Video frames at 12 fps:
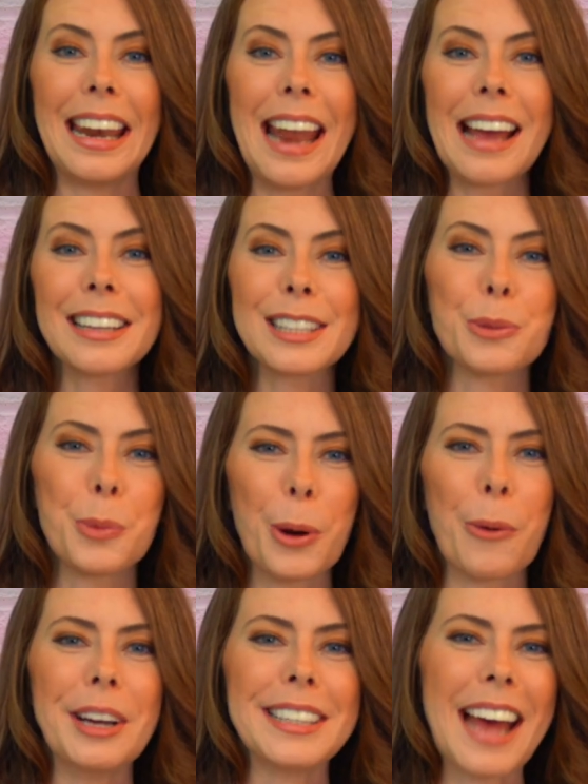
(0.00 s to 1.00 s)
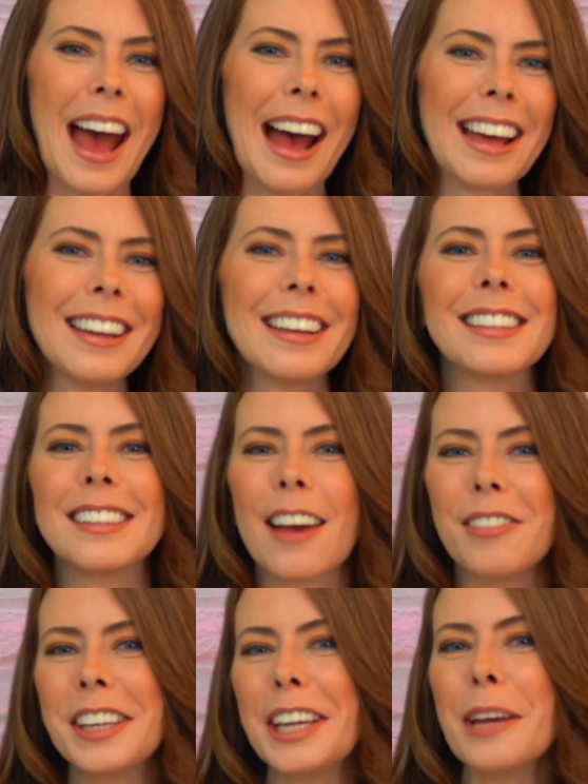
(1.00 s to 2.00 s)
Next, we're going to add
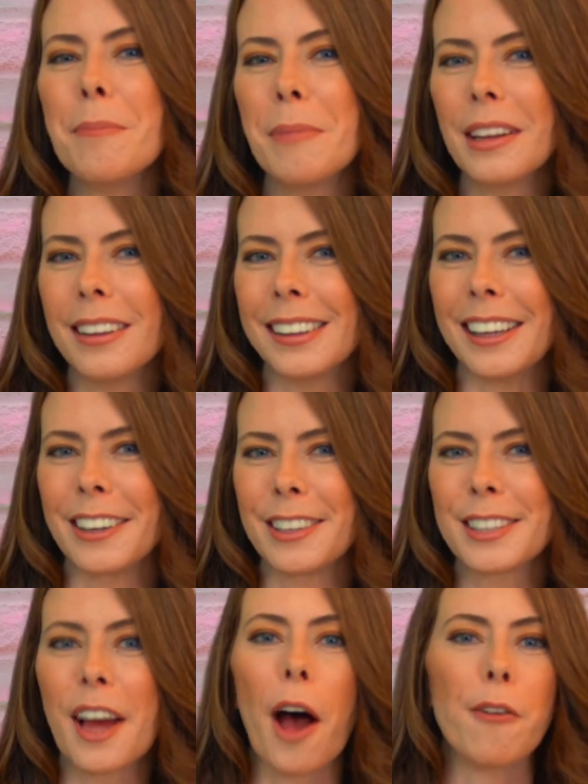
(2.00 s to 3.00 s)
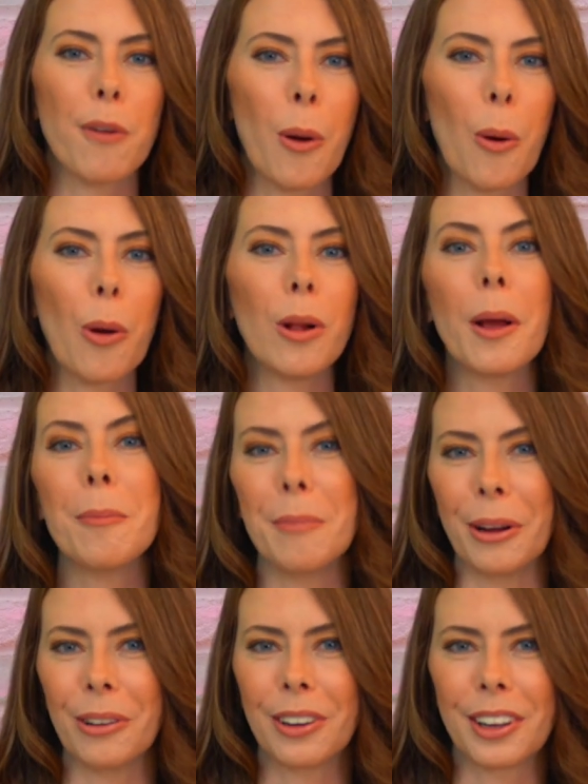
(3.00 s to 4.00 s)
70 milliliters of whole
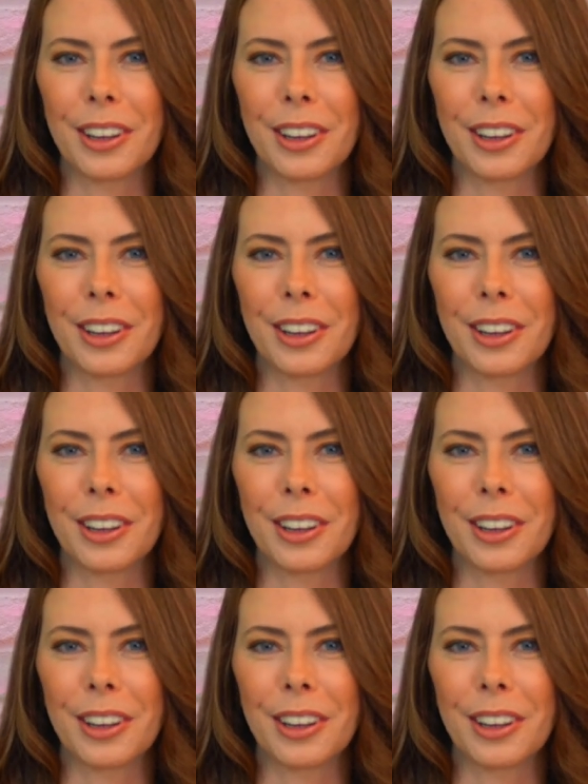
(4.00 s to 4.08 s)
milk.